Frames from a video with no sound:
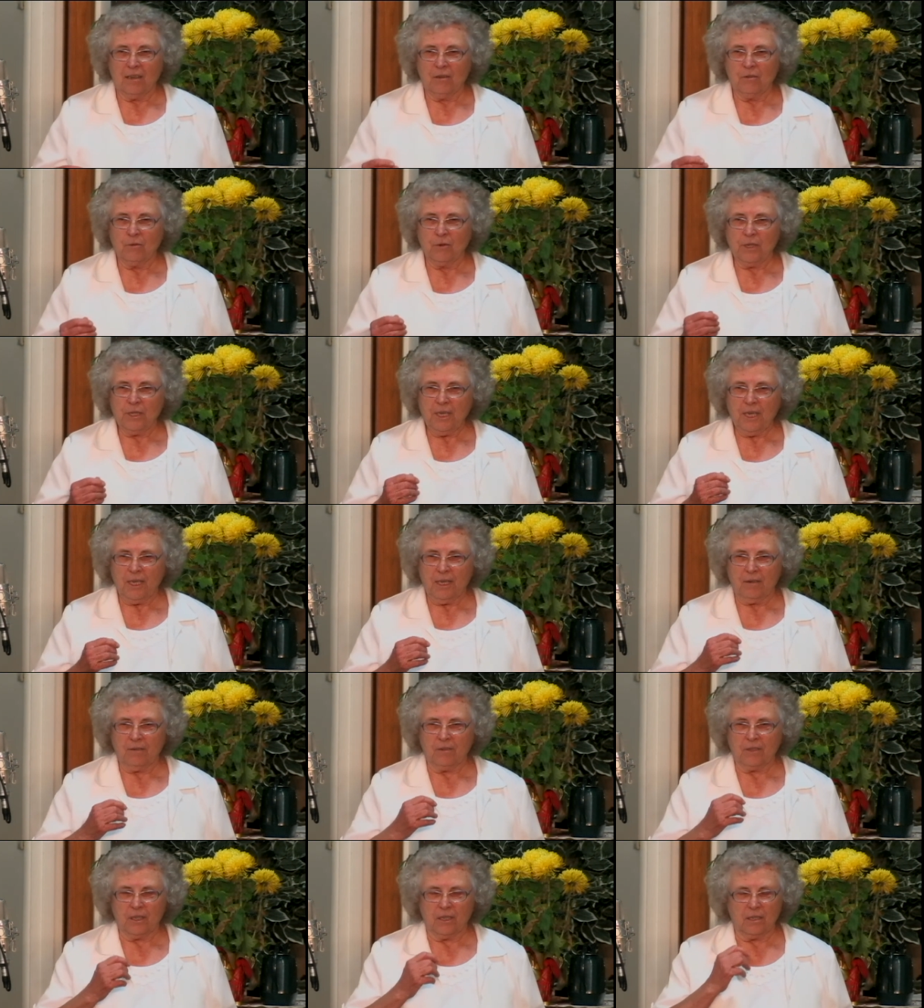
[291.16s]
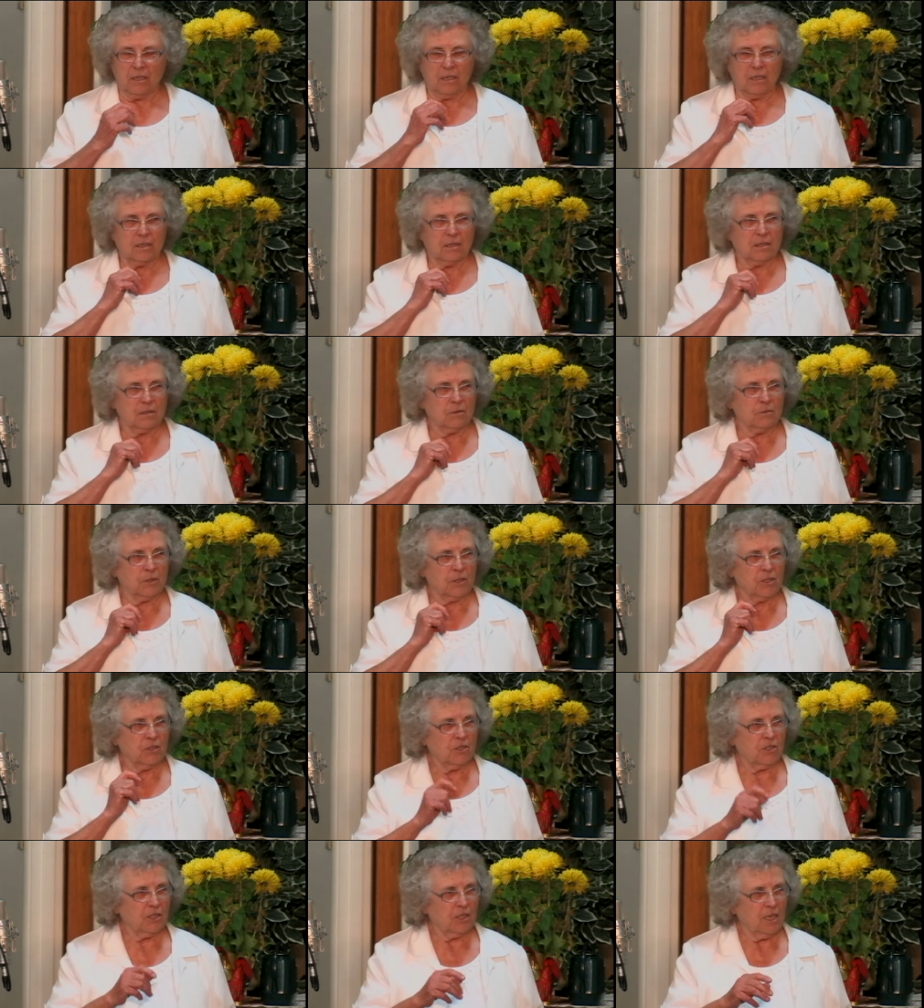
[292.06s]
we
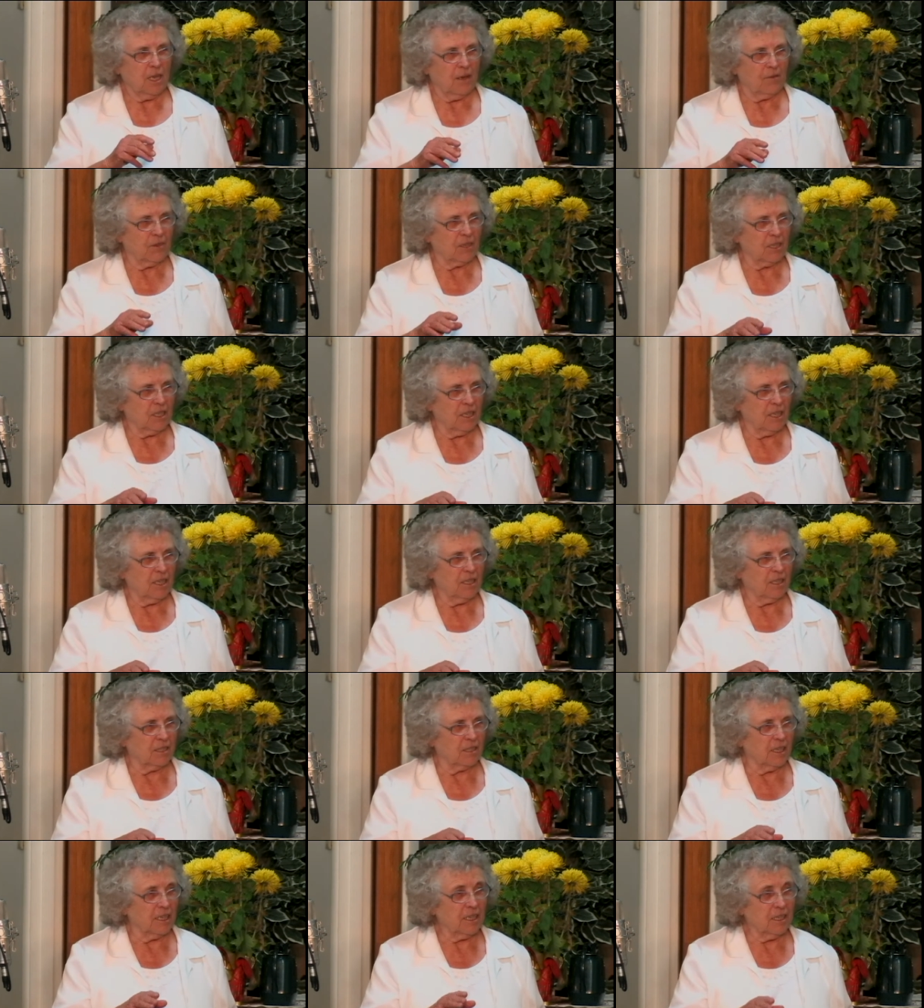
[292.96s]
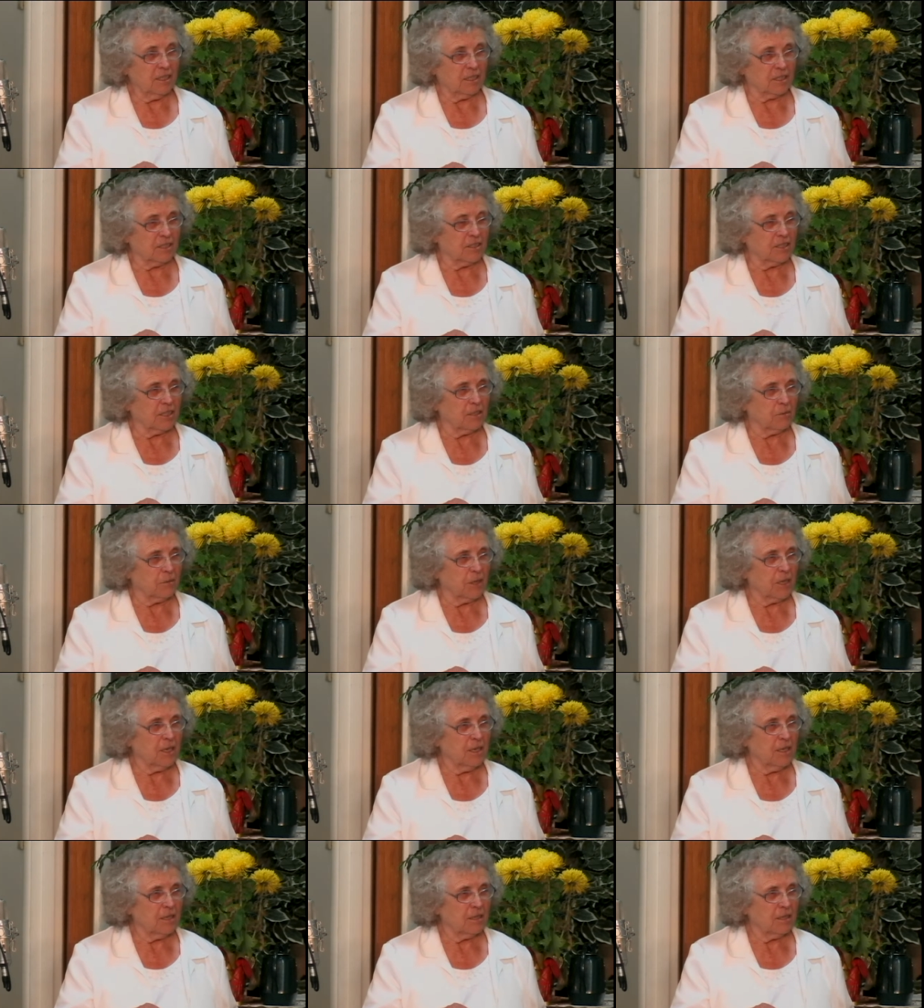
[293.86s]
used to have a king in England, didn't we?